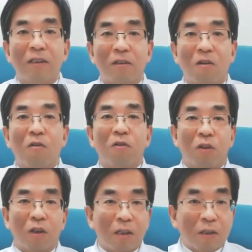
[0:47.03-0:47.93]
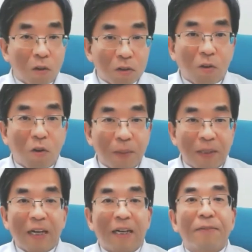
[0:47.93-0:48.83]
So,
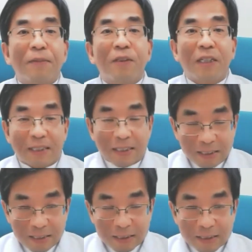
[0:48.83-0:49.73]
non-communicable disease,